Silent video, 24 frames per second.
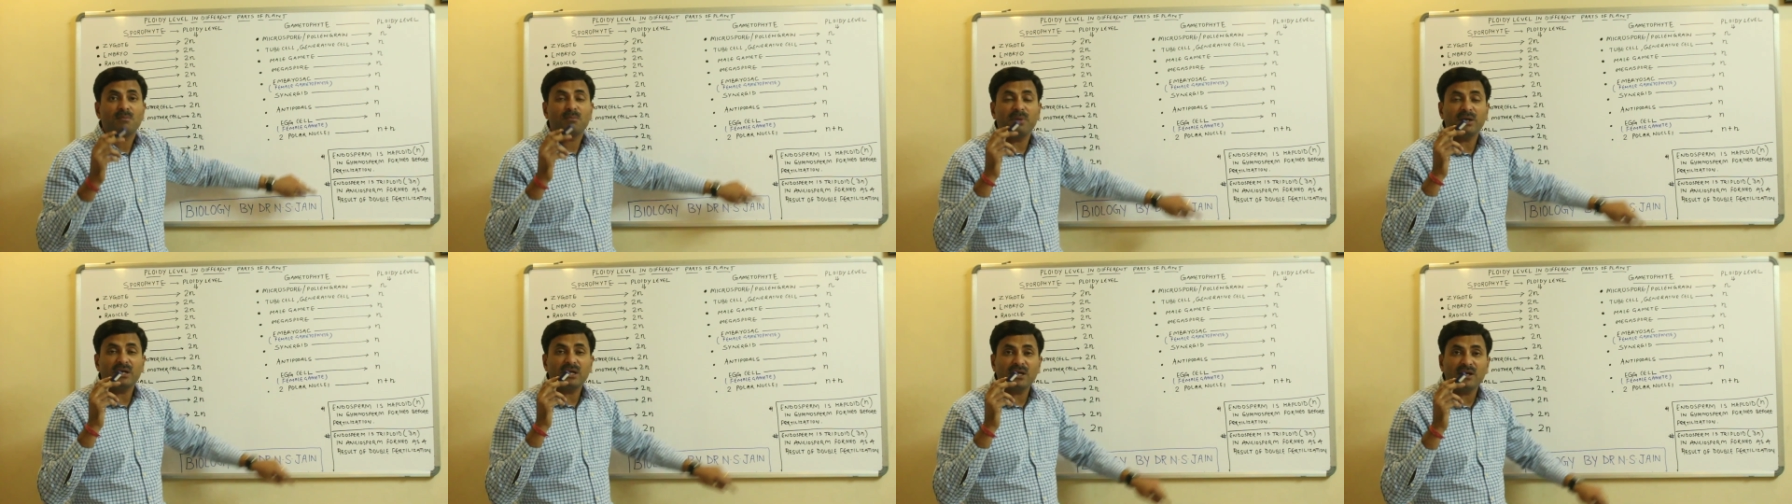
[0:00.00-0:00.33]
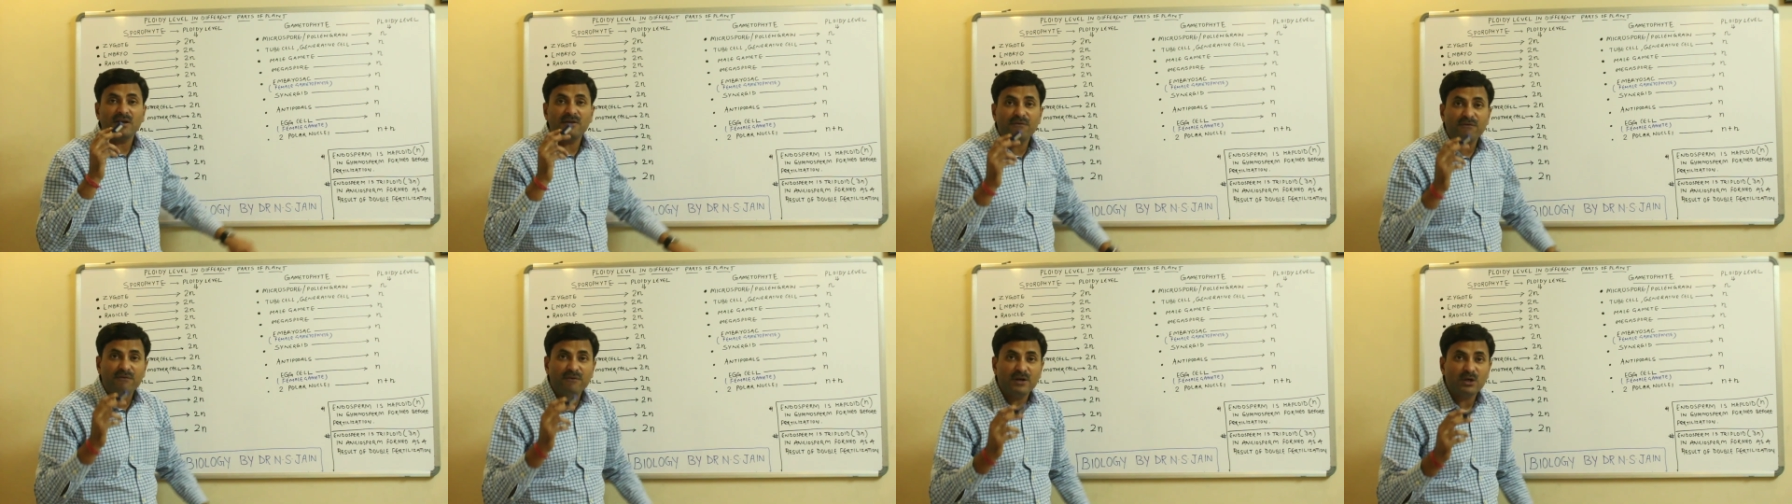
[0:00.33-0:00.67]
But
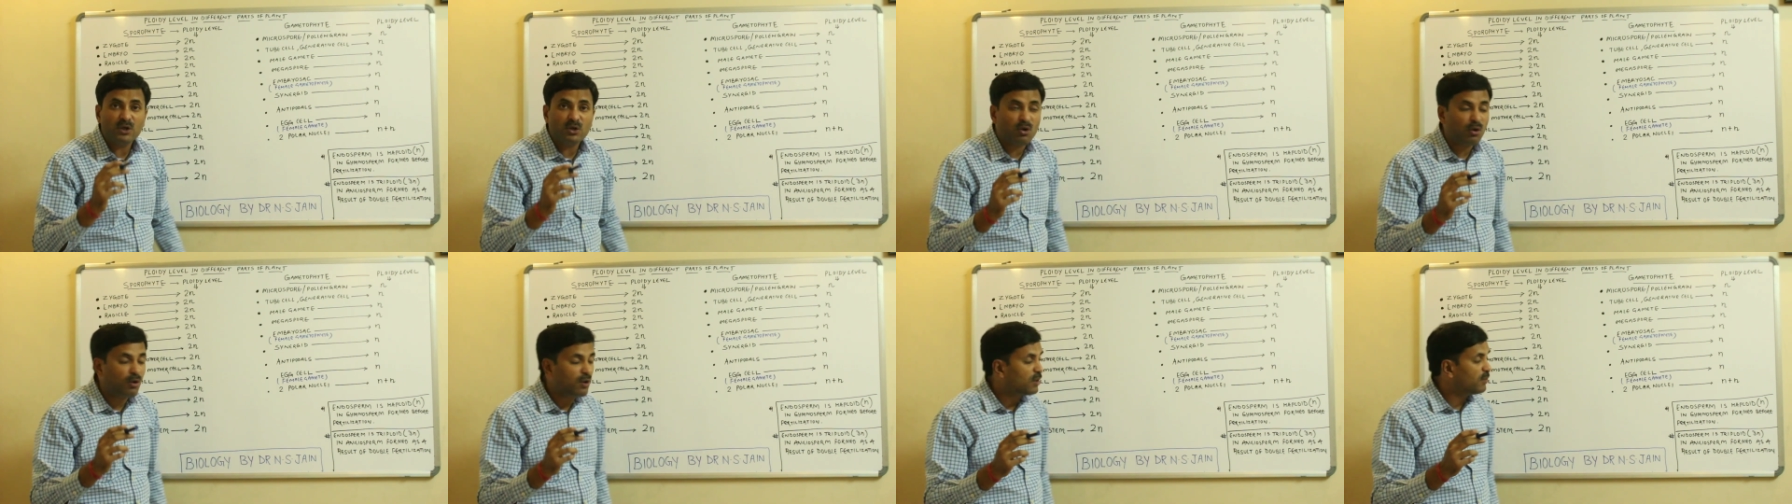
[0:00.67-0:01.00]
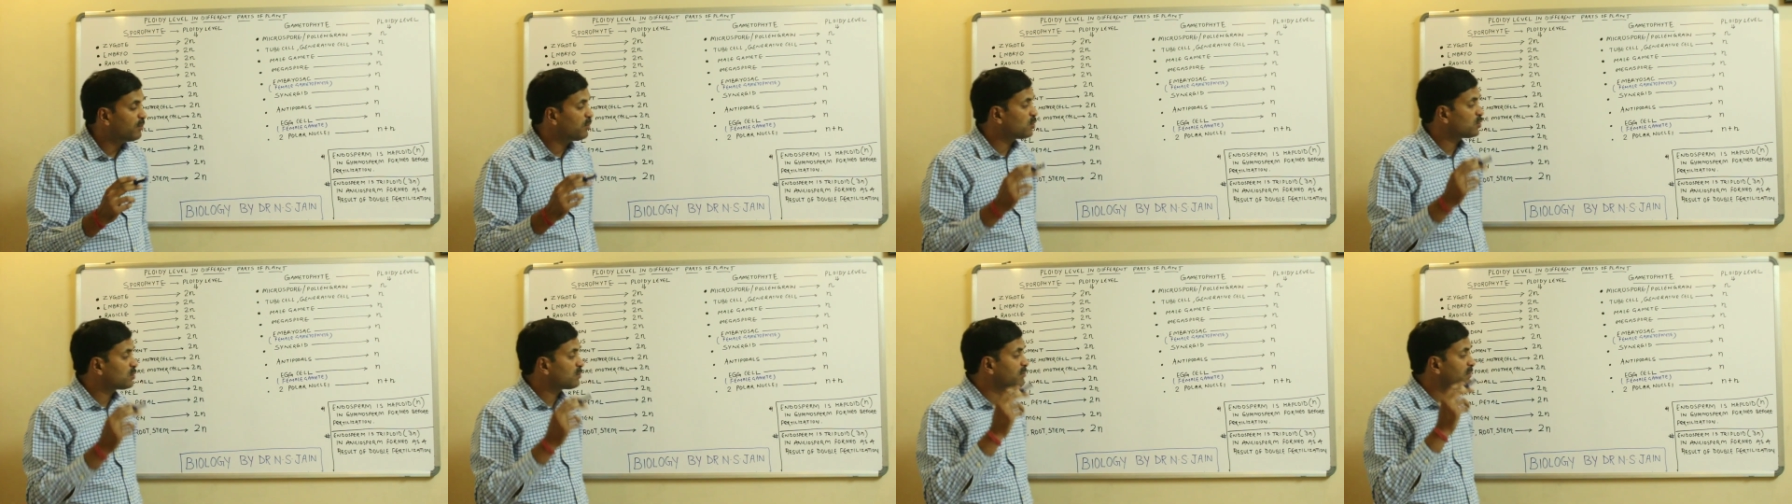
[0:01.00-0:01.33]
if we talk
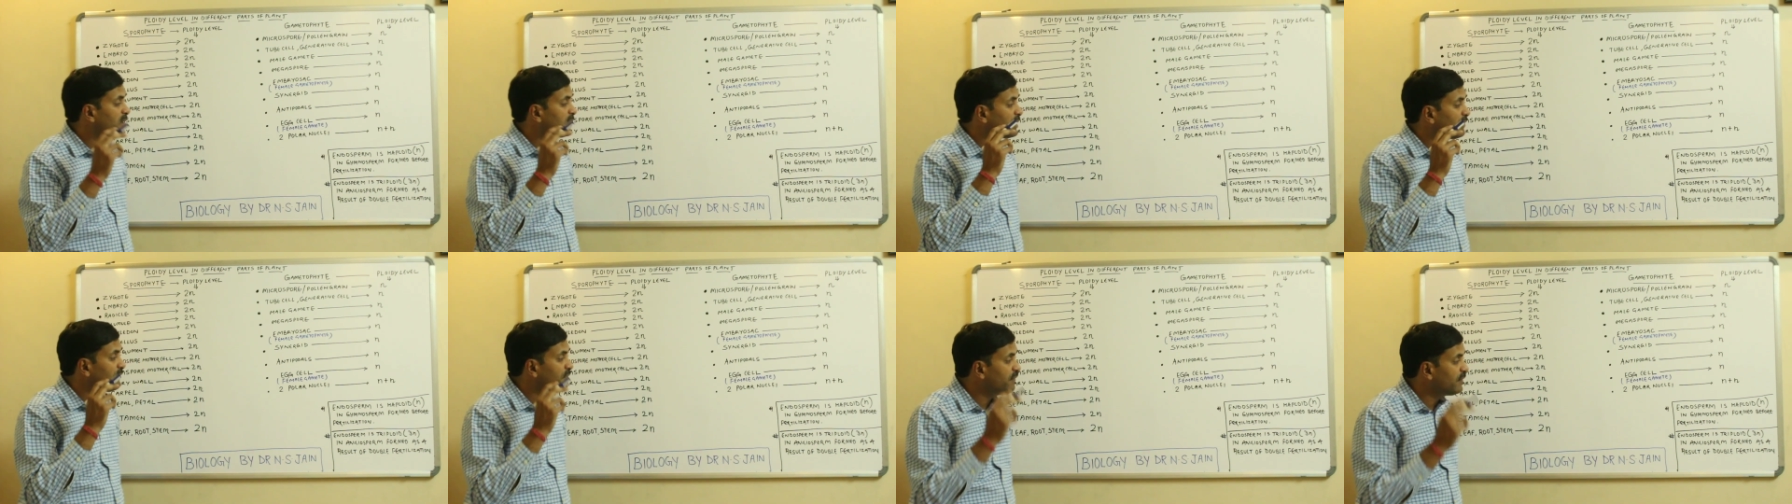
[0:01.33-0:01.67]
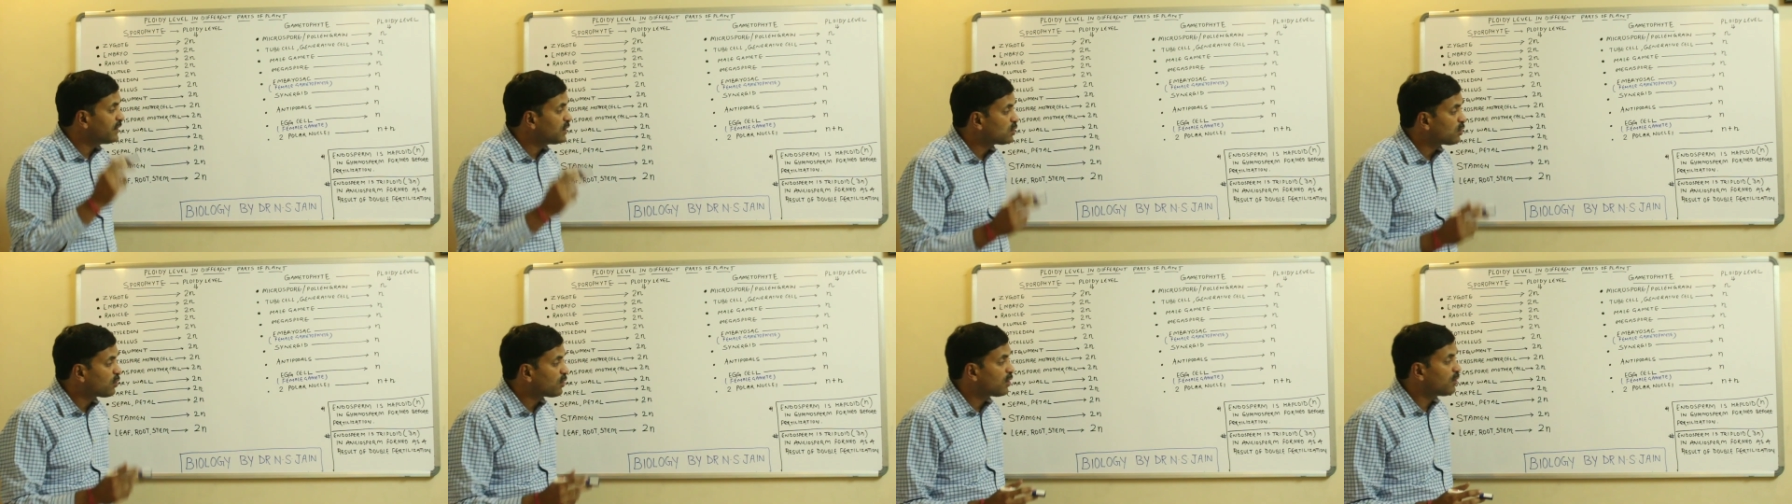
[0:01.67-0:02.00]
about
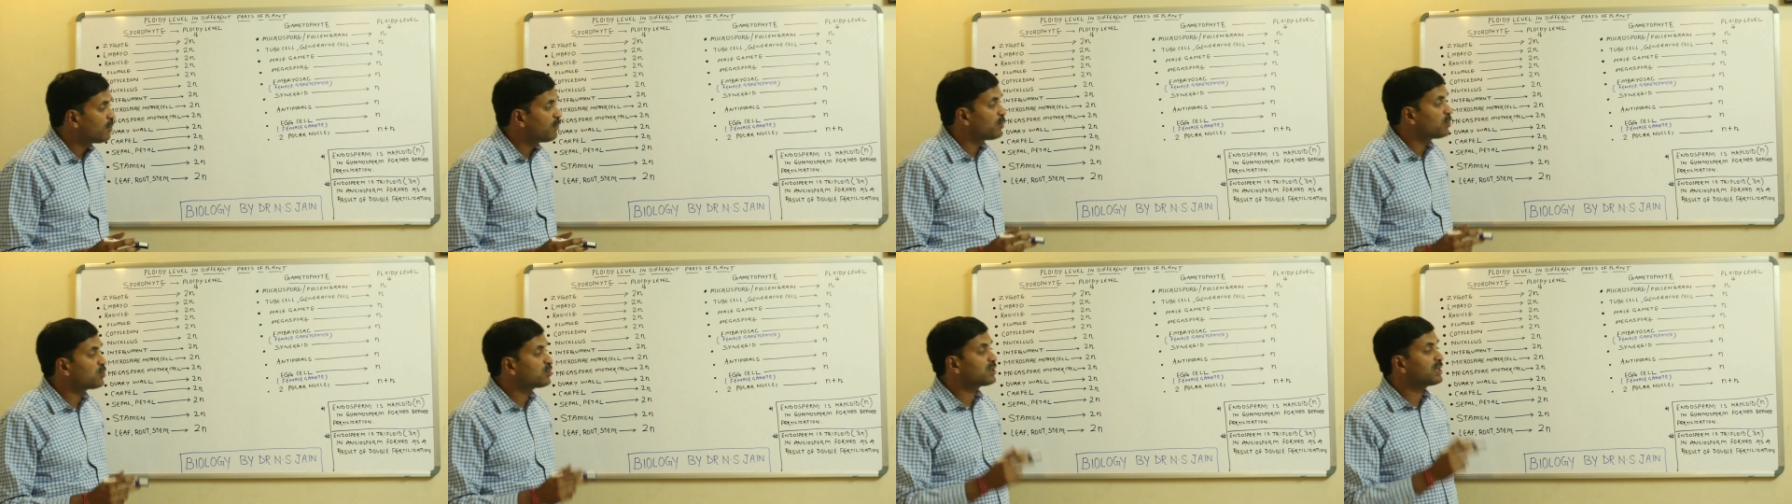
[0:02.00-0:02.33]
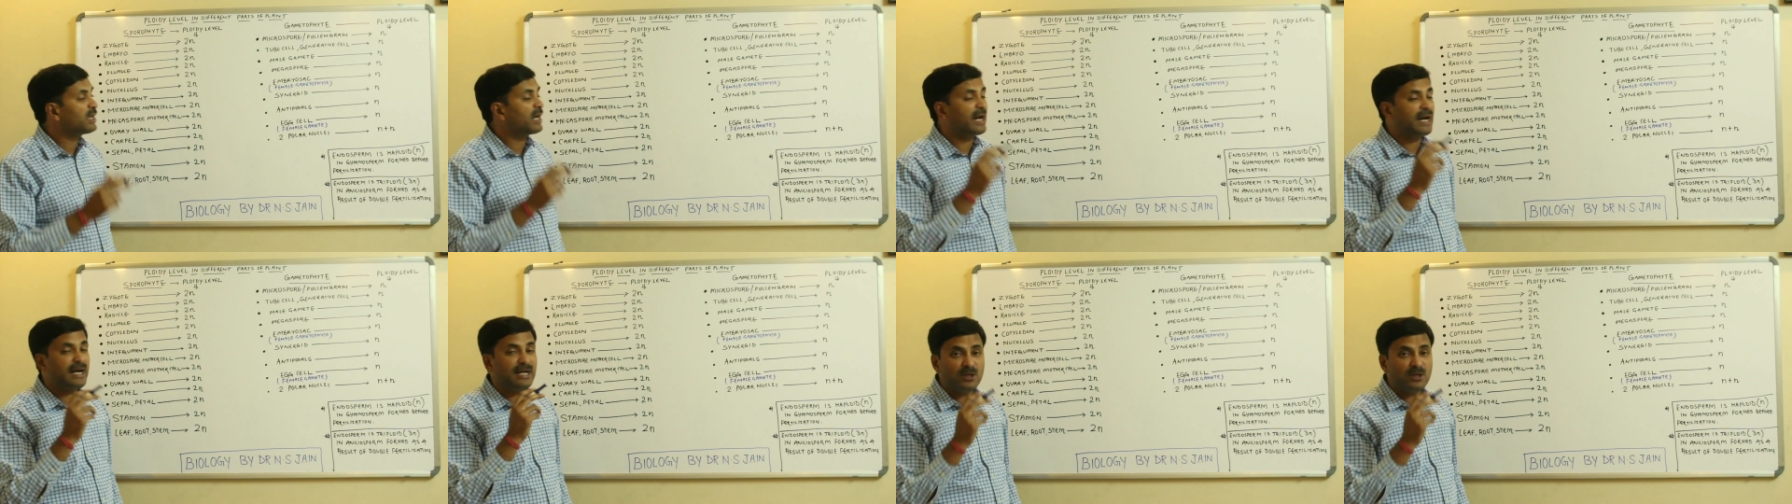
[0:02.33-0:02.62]
the